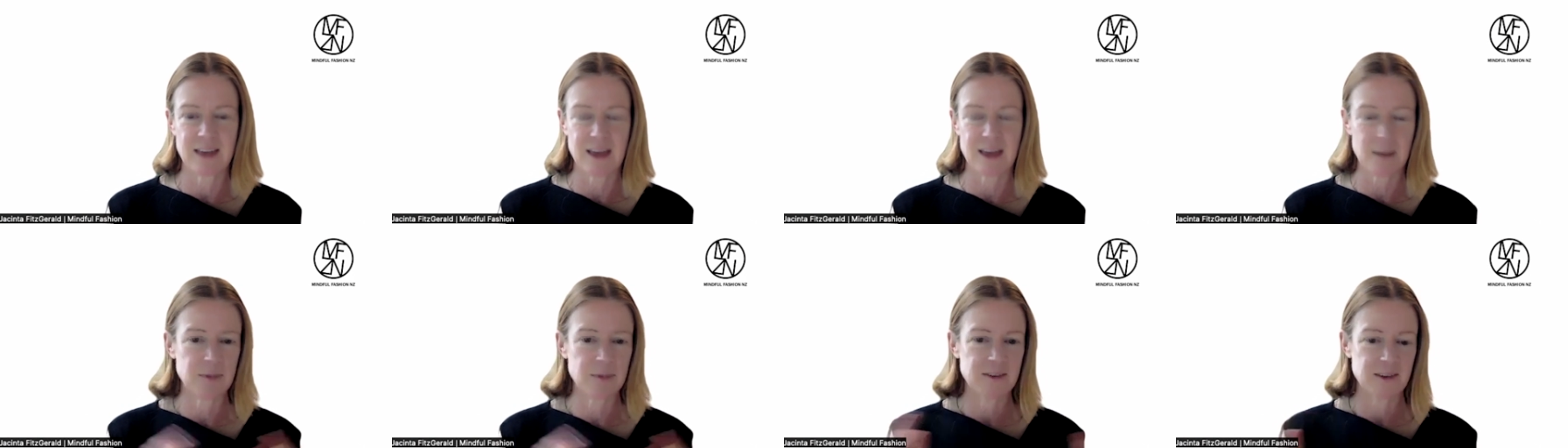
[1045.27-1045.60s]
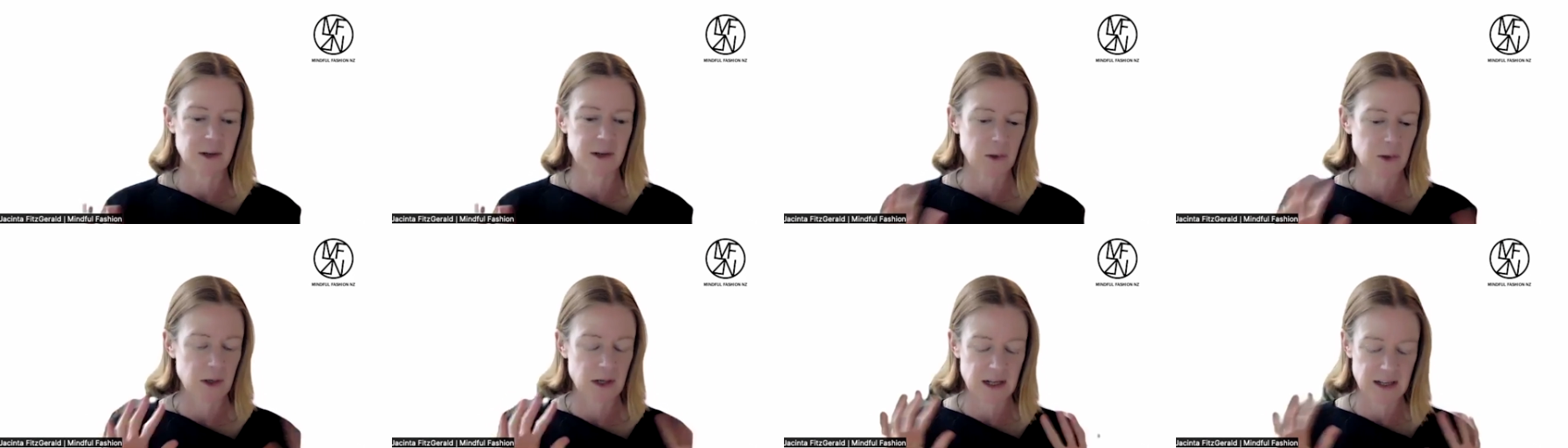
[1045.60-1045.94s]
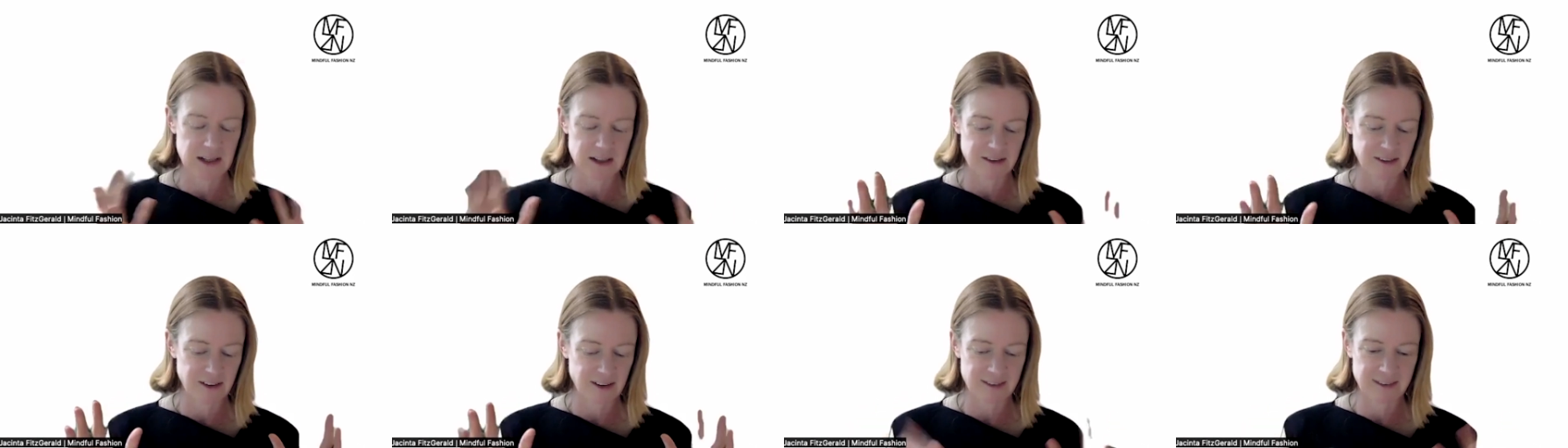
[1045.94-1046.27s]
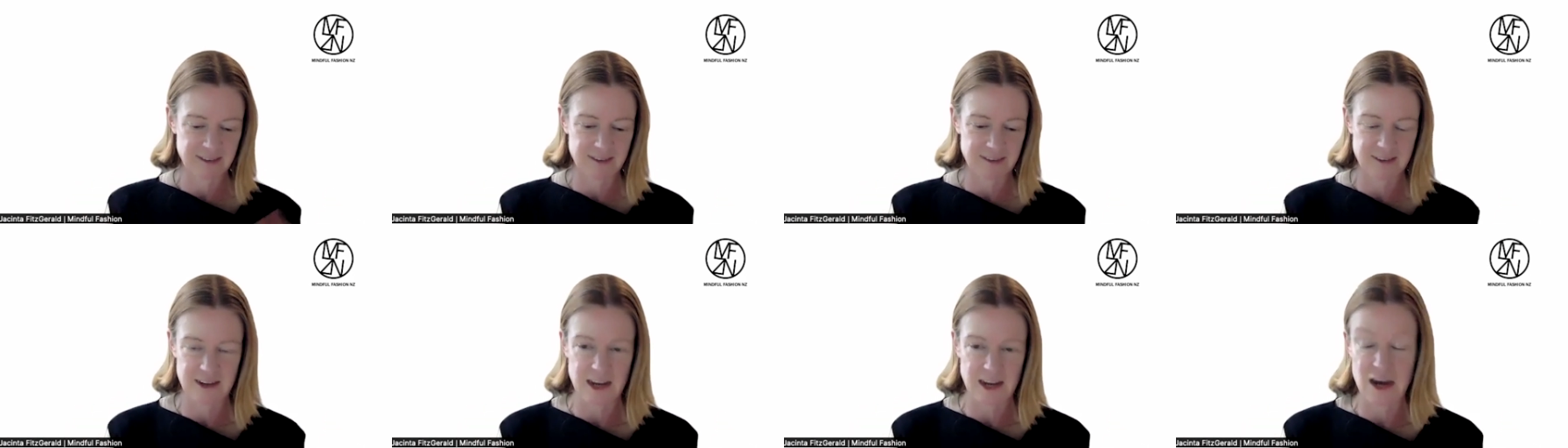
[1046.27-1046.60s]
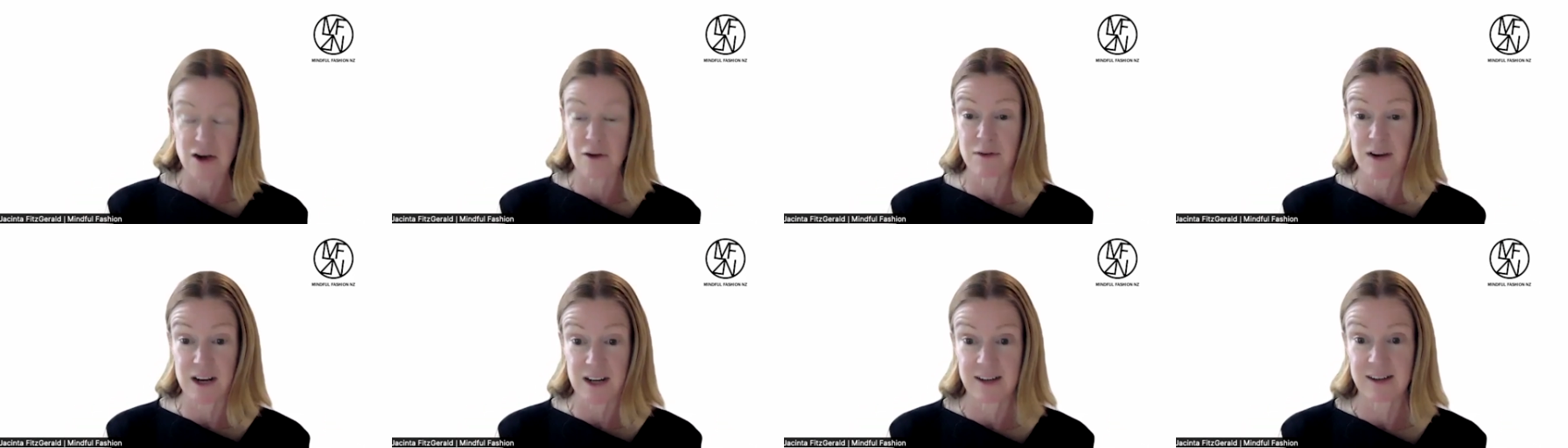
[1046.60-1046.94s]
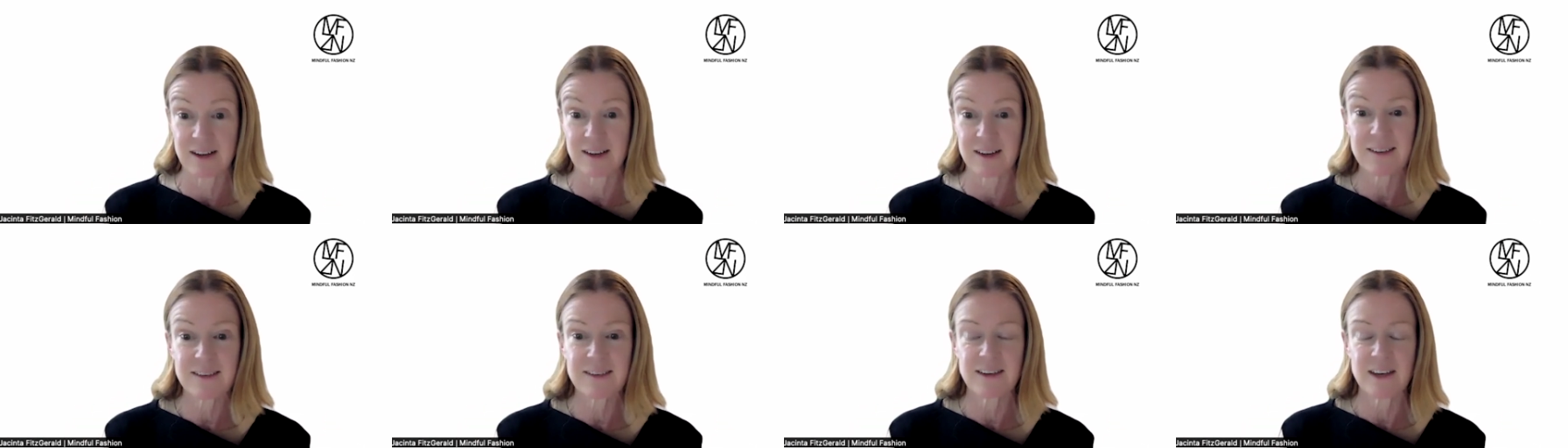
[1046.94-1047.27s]
absolutely just
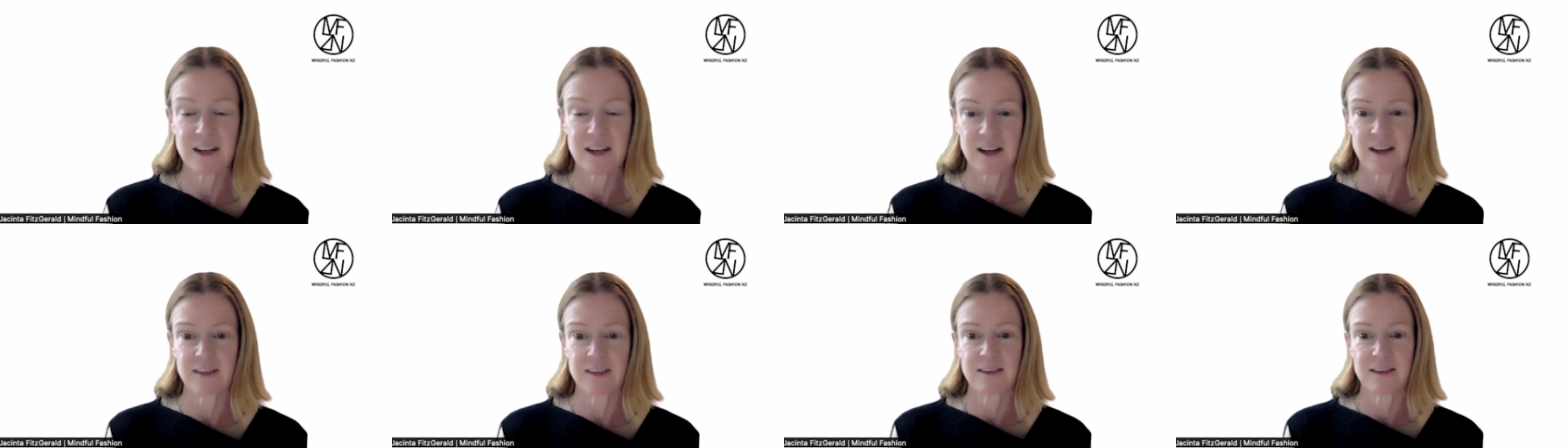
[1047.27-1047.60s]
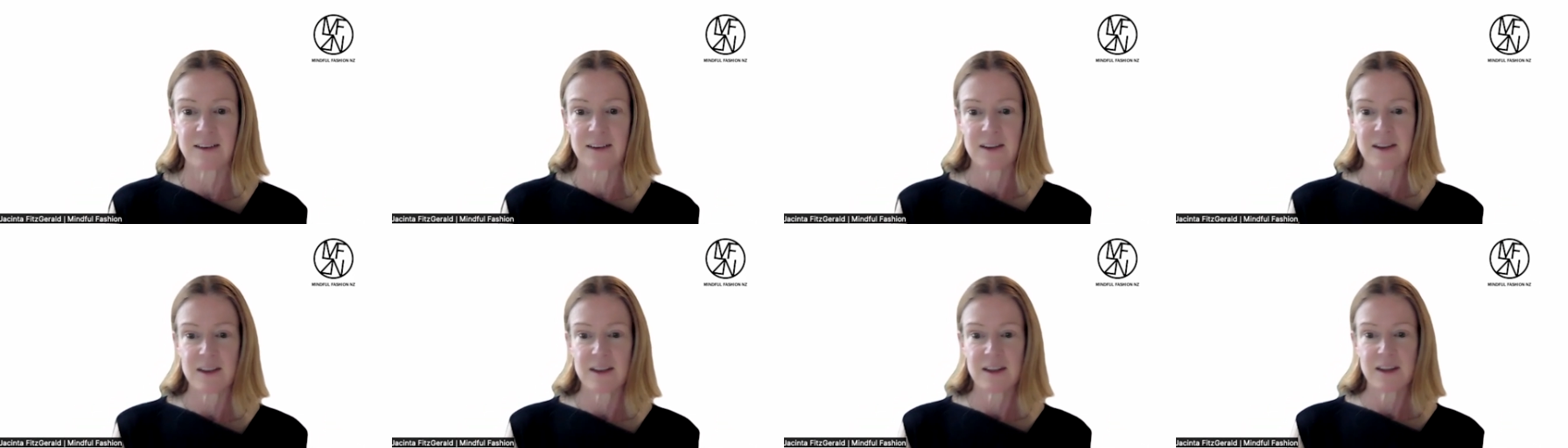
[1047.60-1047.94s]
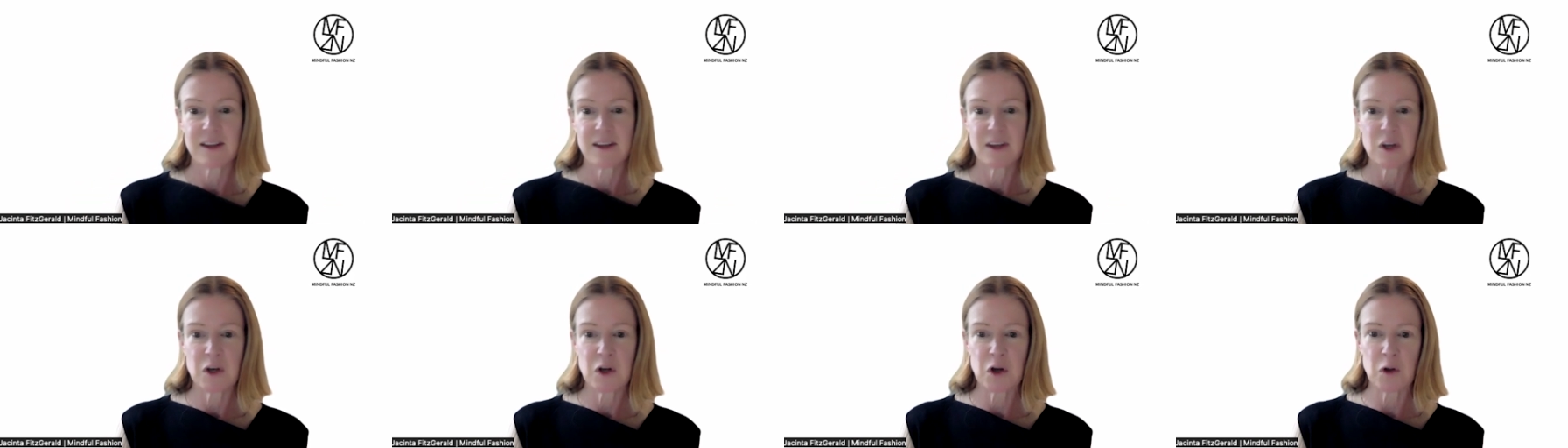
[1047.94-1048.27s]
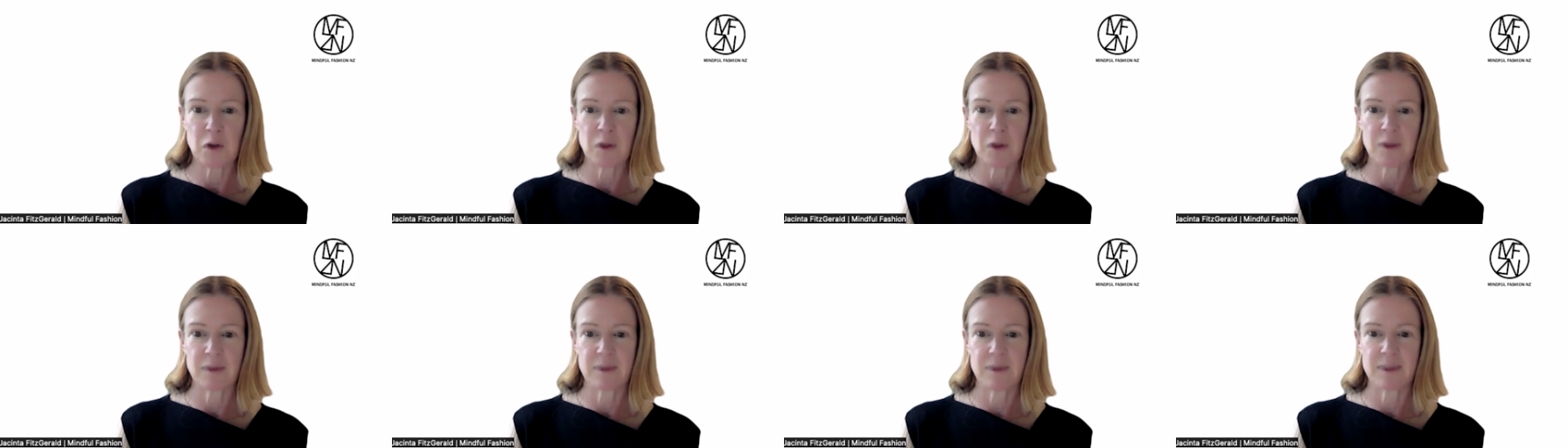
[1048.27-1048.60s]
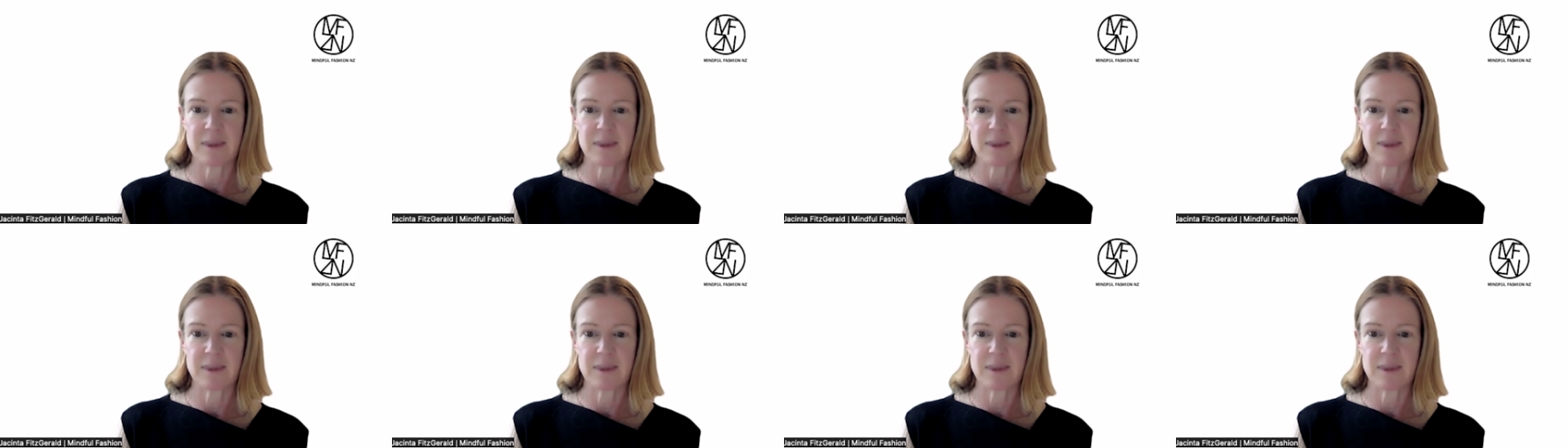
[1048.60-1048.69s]
horrendous. And it,